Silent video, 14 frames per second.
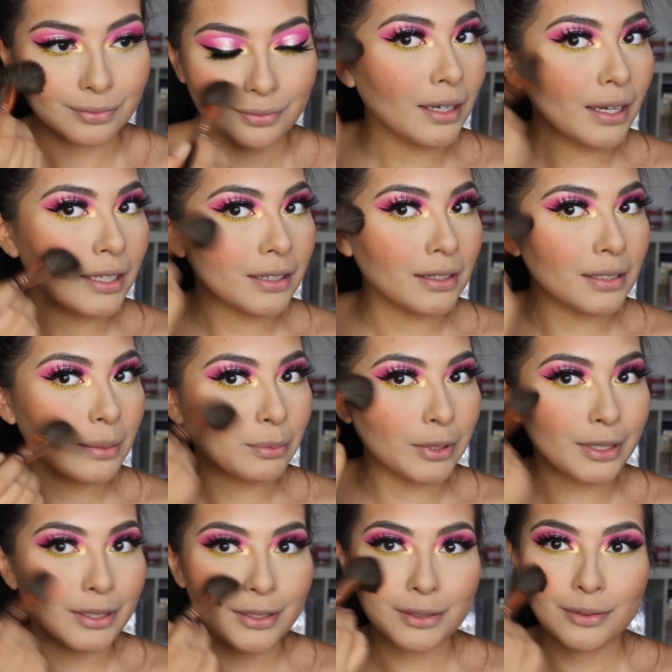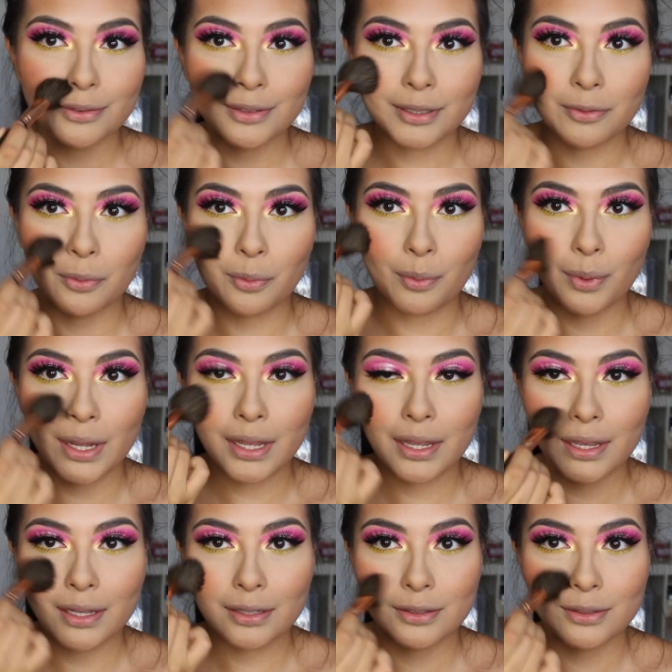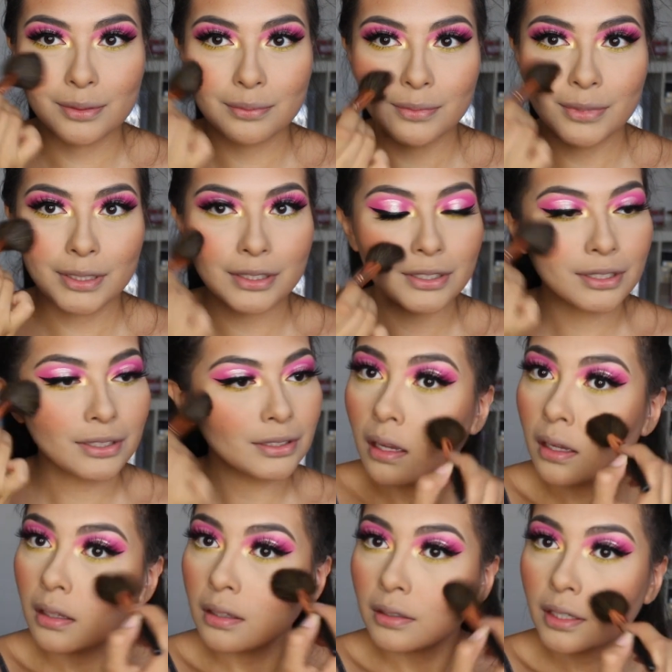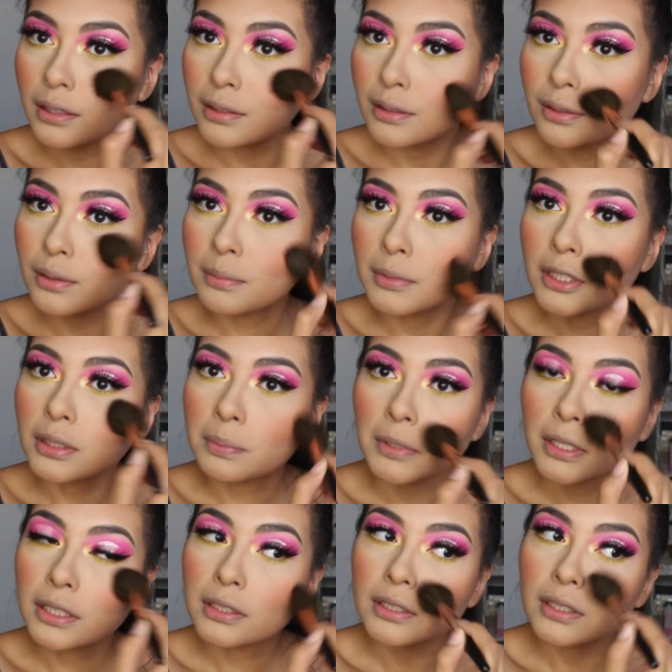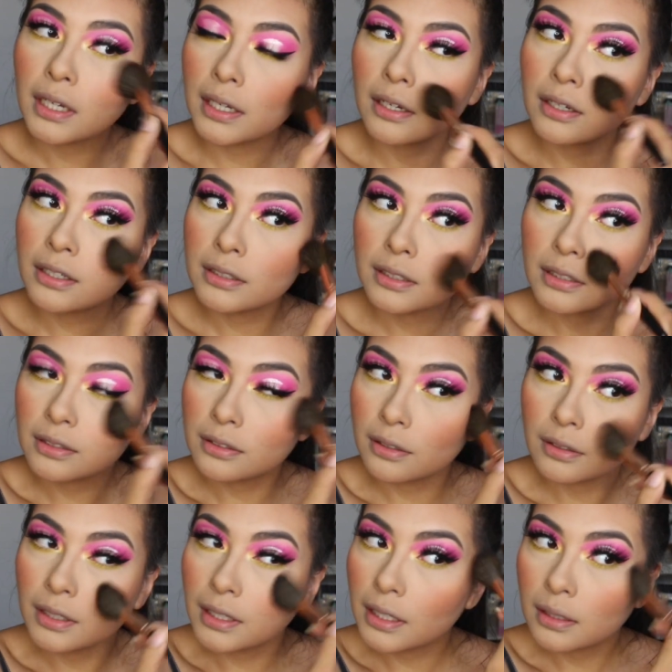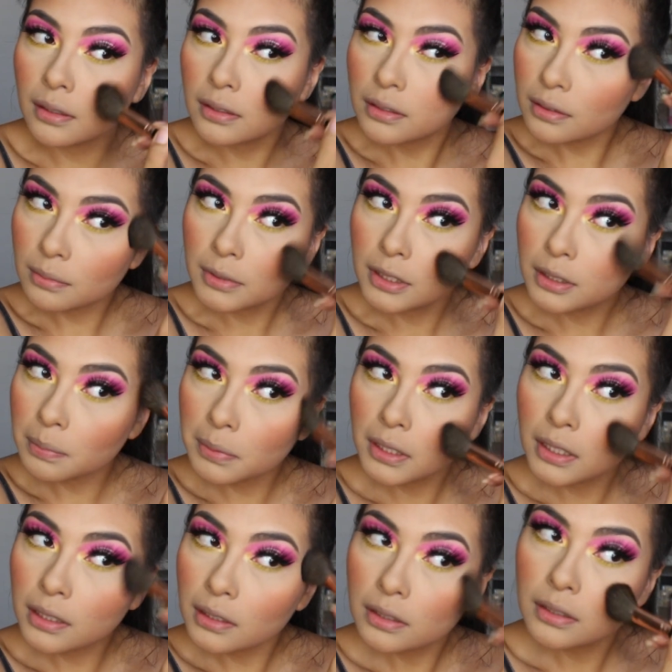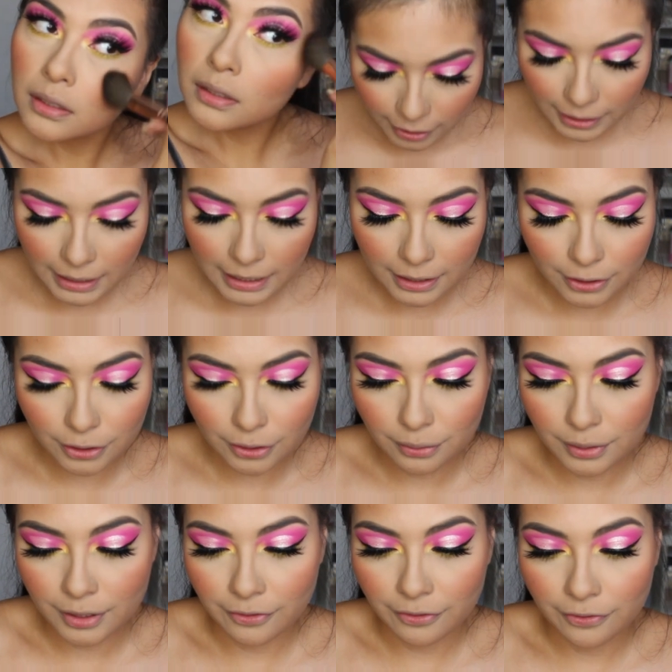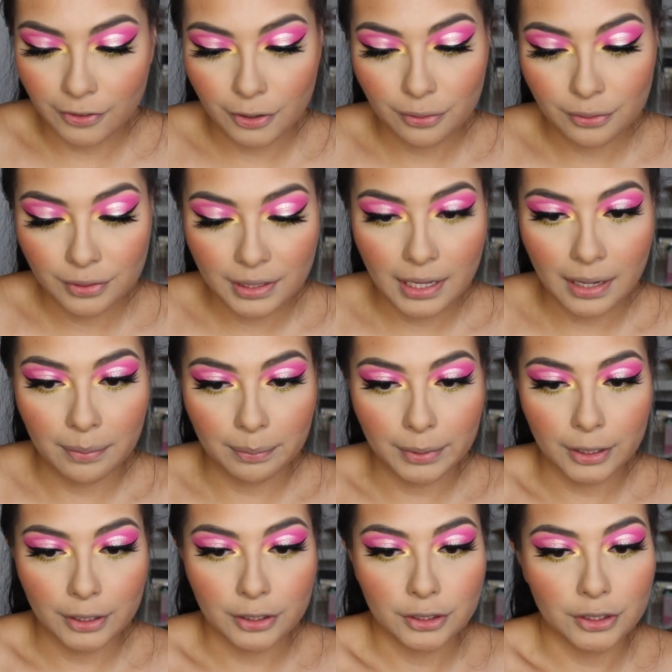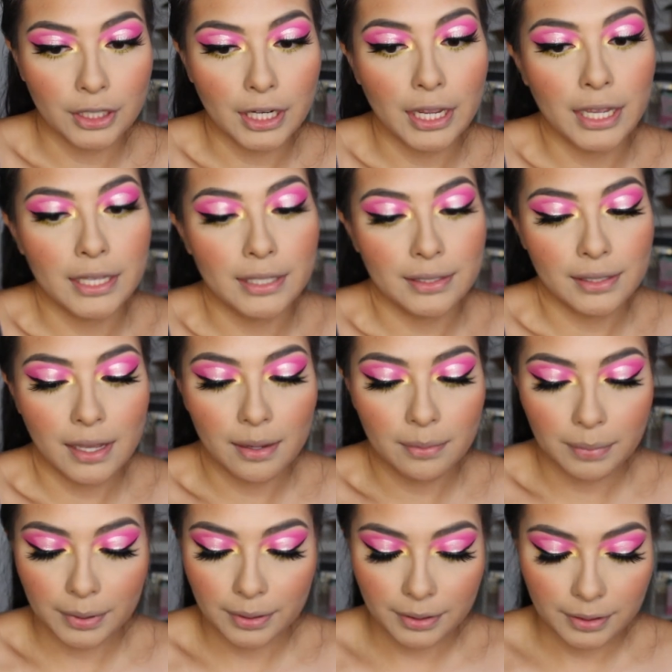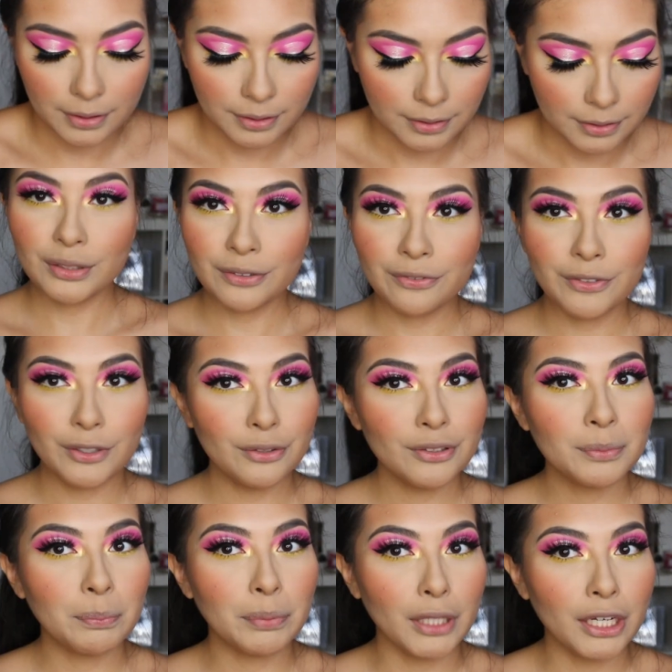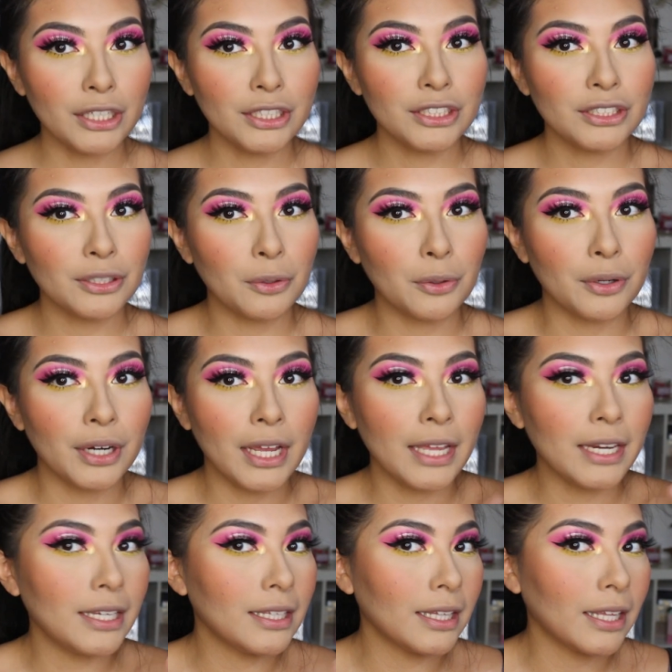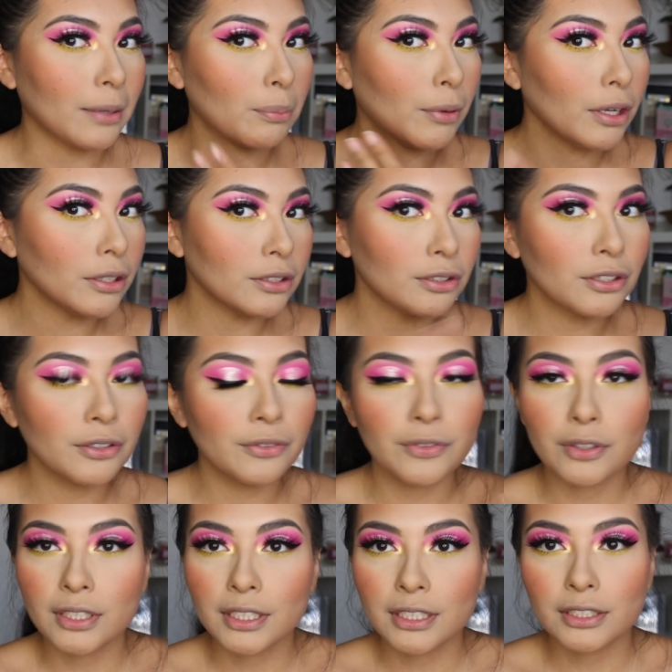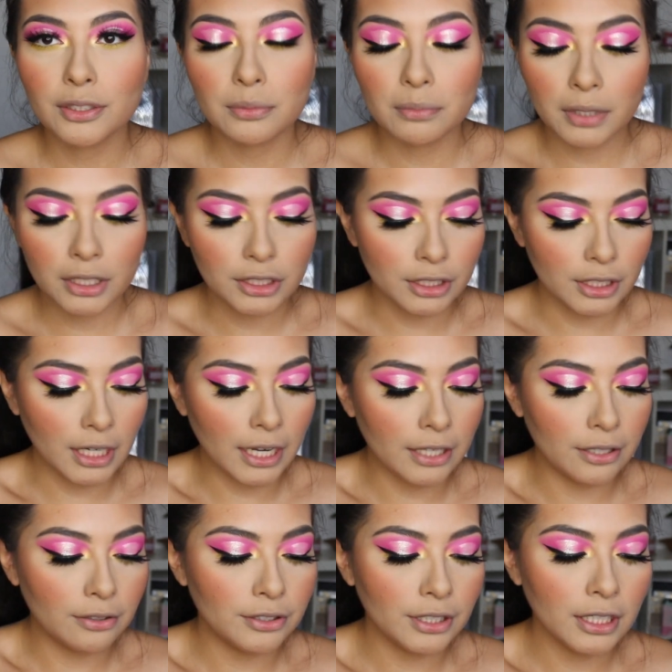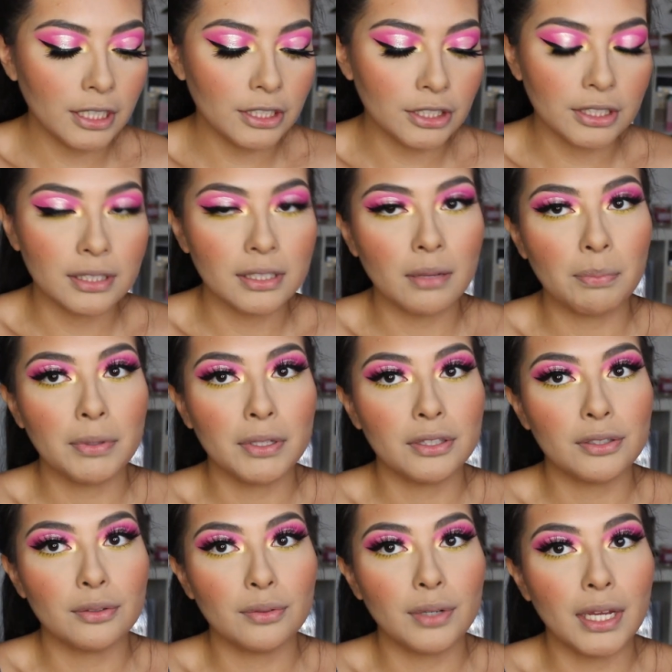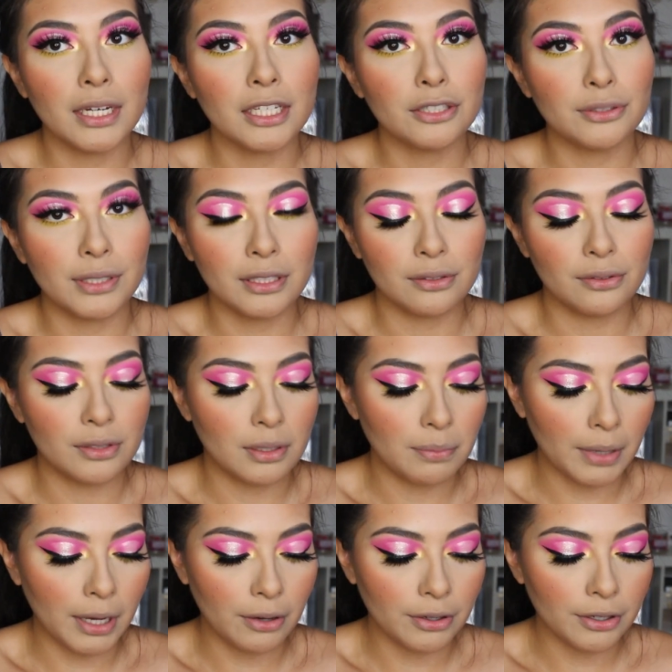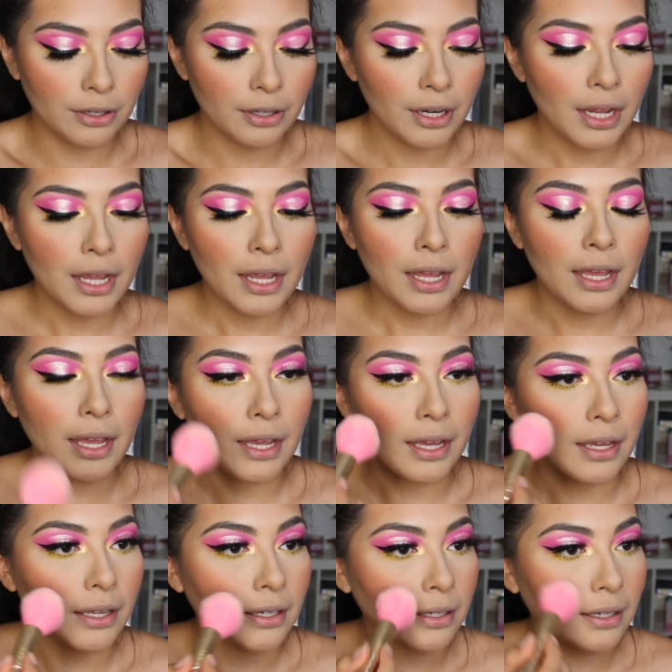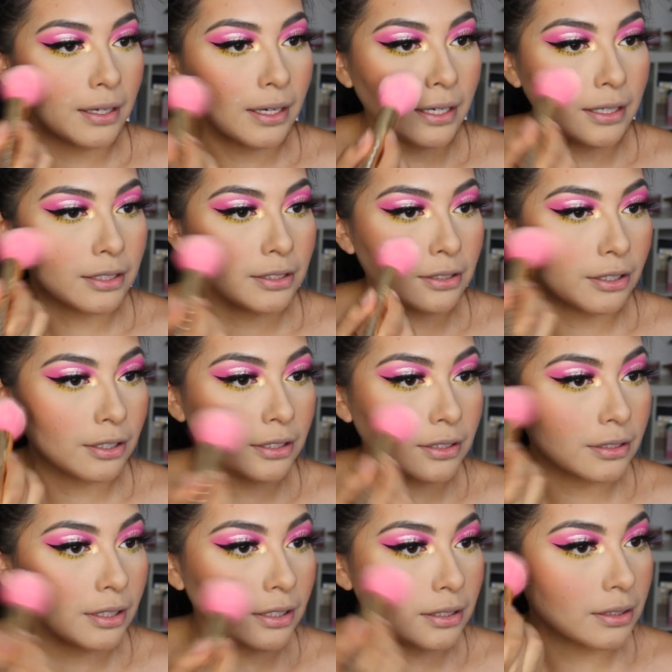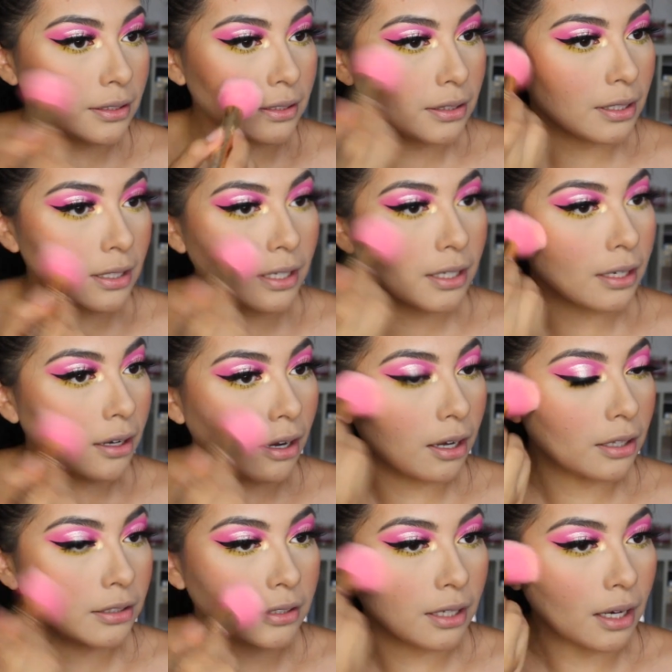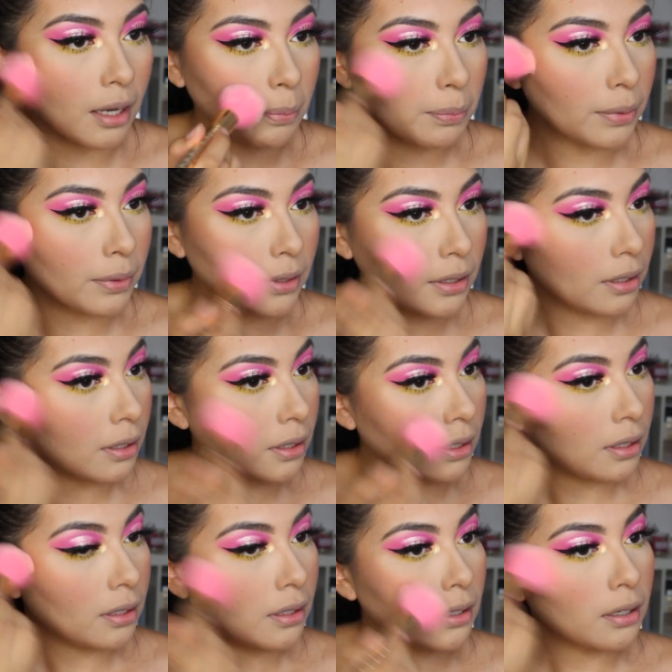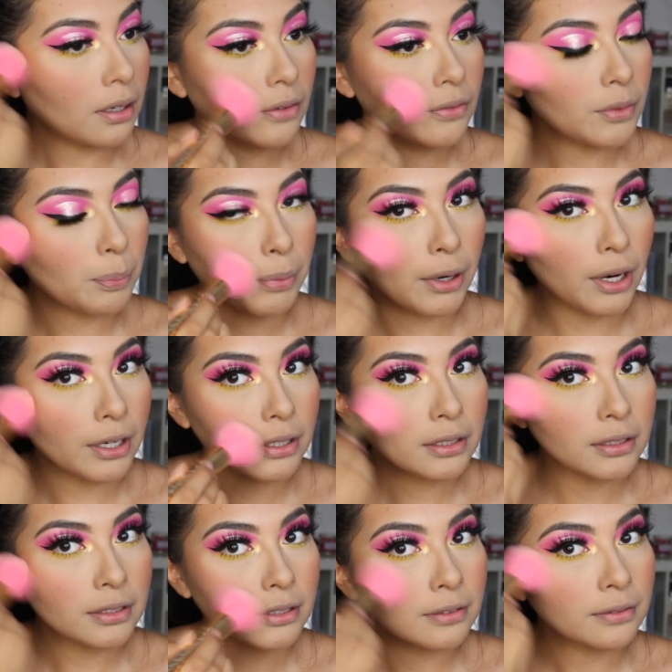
I think I dipped into it way too much. That's too much blush. I honestly don't like too much blush. I'm gonna need to diffuse that blush ASAP. Diffuse blush or any like bronzer, if you did it too much, I usually just dip into any translucent powder and I start dusting it on top of the product.